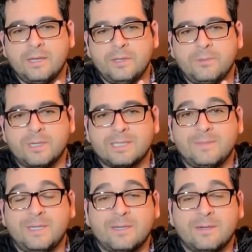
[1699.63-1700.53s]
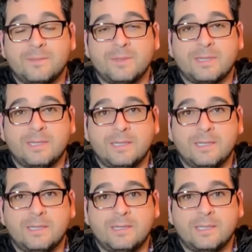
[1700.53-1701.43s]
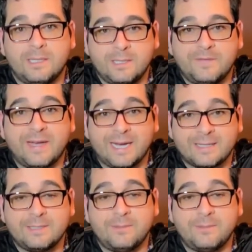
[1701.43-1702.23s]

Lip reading: you want to be armed with the good facts.